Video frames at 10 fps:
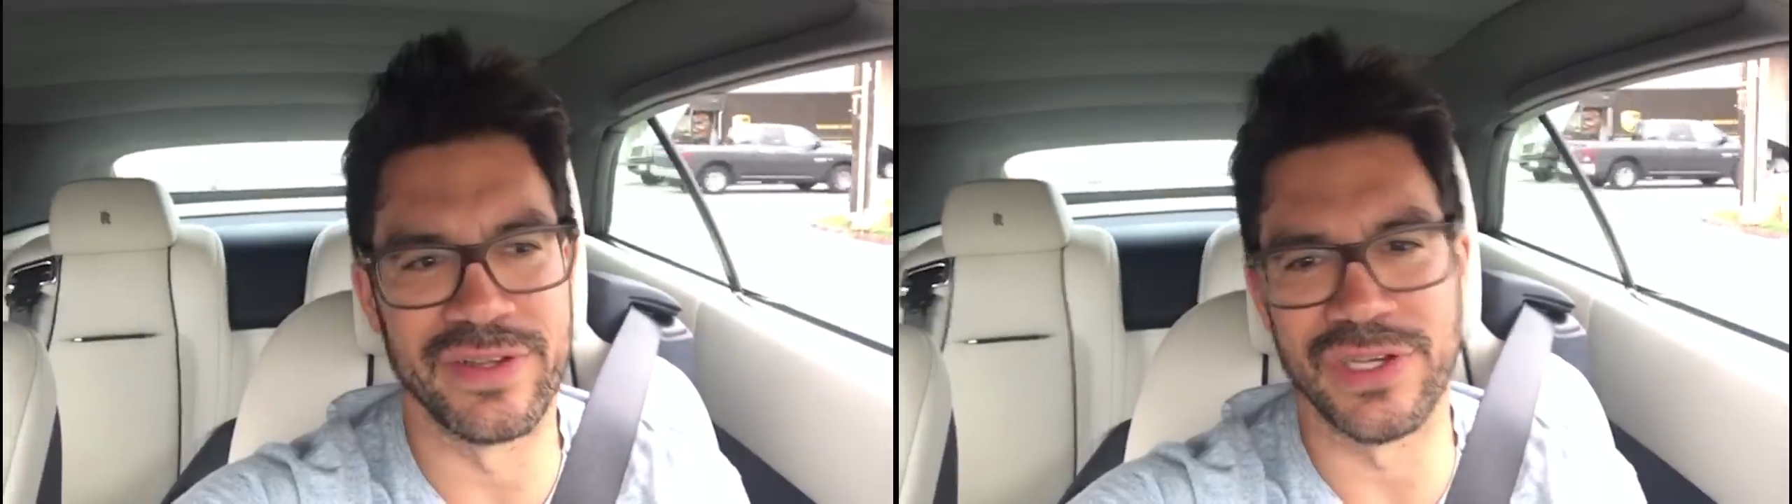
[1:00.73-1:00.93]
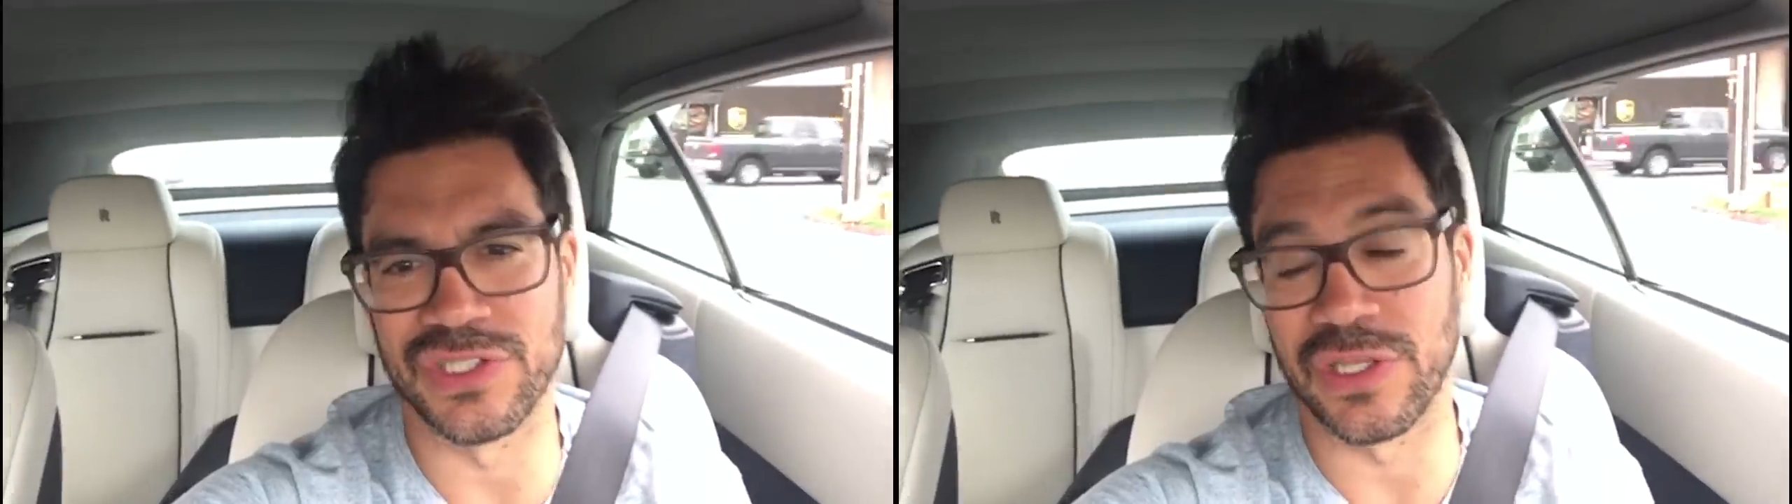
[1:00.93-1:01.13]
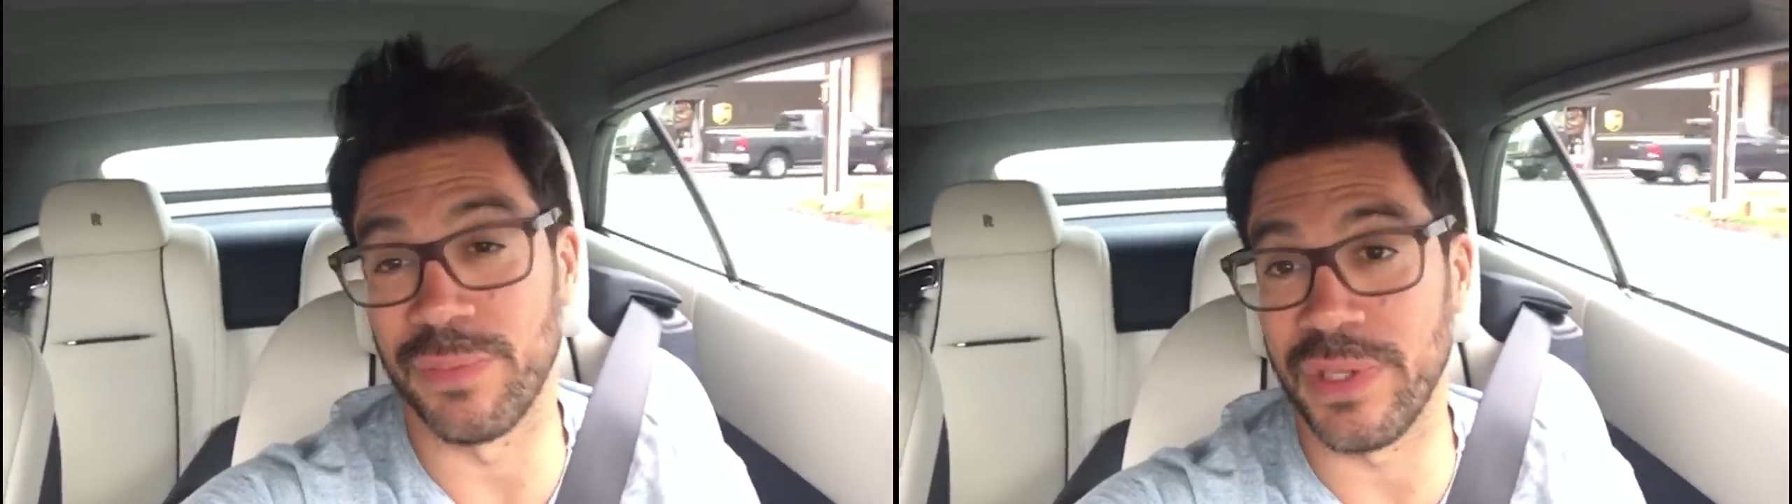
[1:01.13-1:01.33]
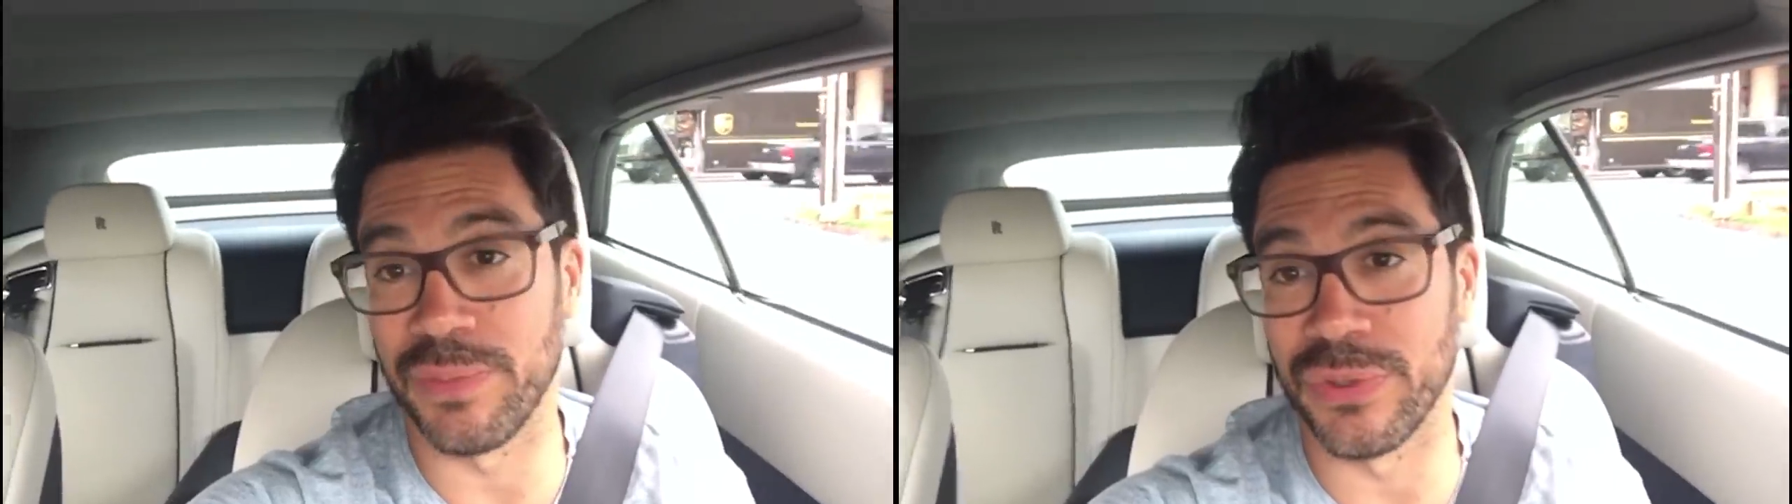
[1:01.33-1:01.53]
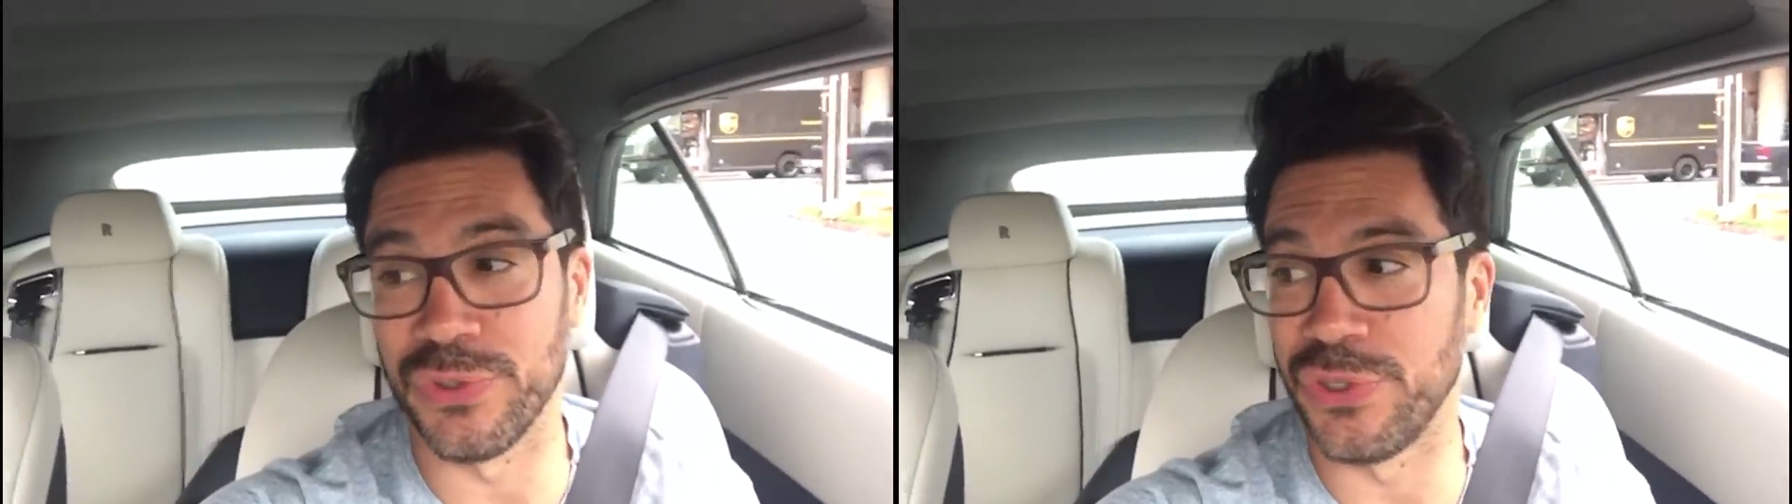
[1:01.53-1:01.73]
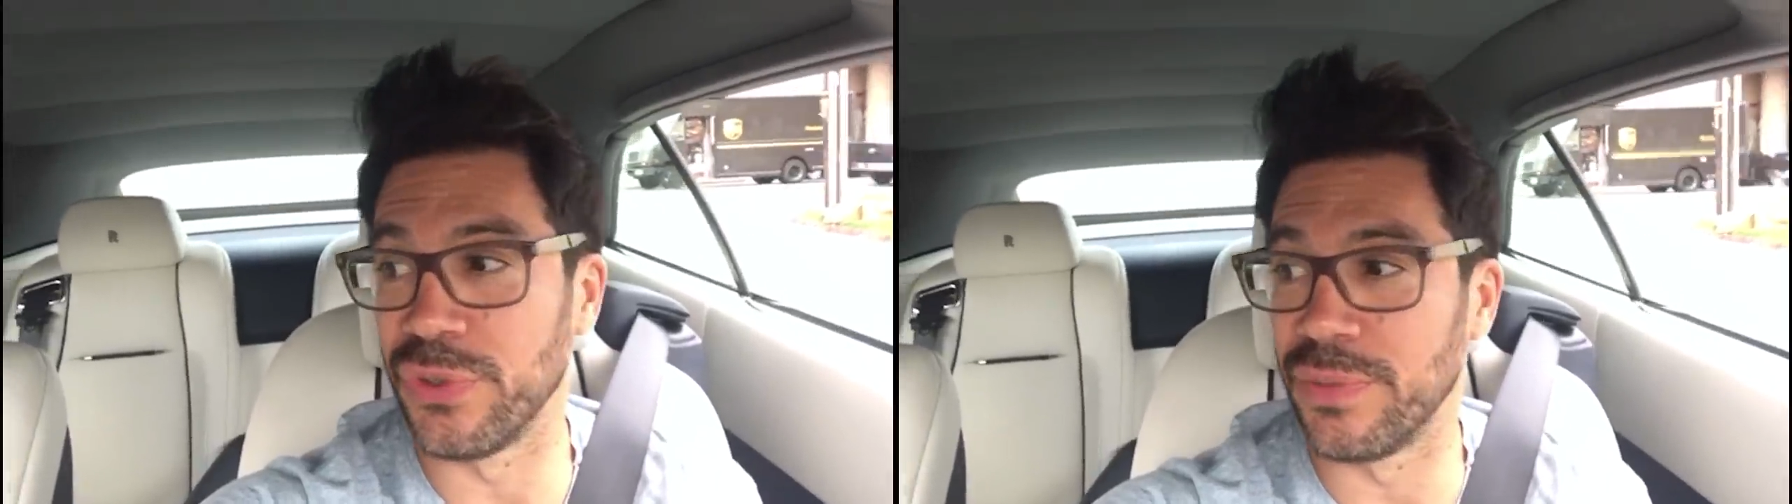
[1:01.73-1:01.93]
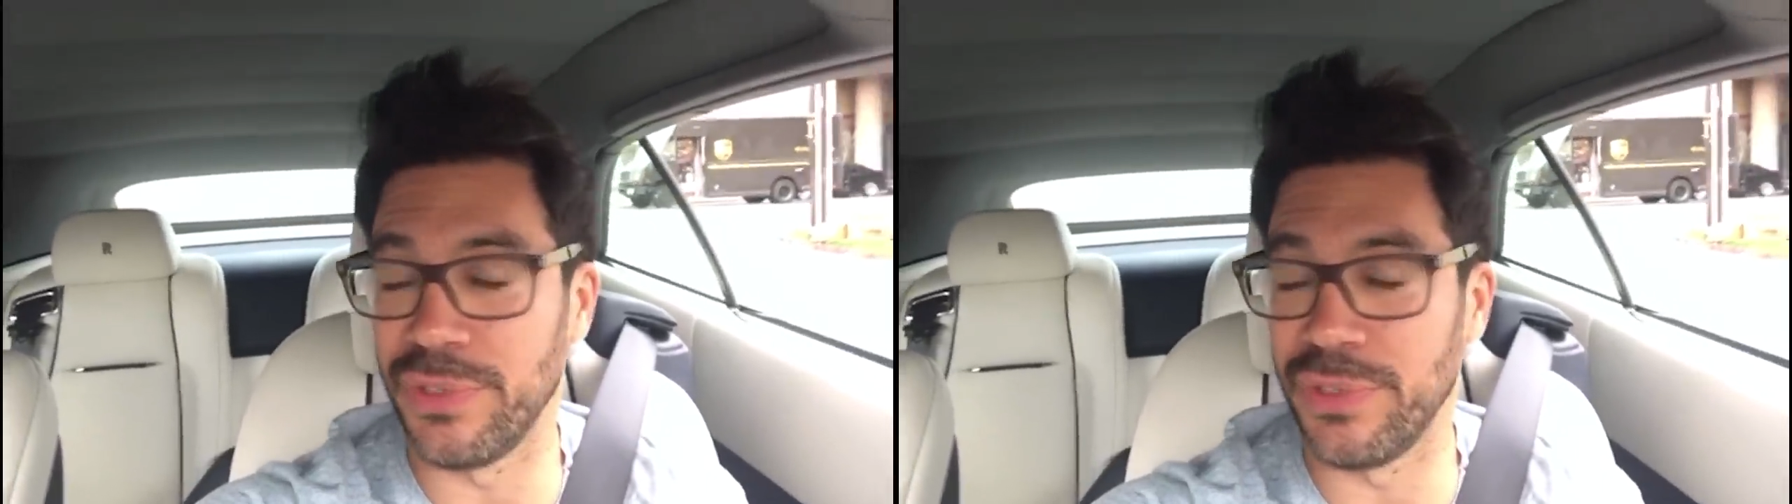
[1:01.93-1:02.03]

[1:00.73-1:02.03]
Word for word: because of the people who do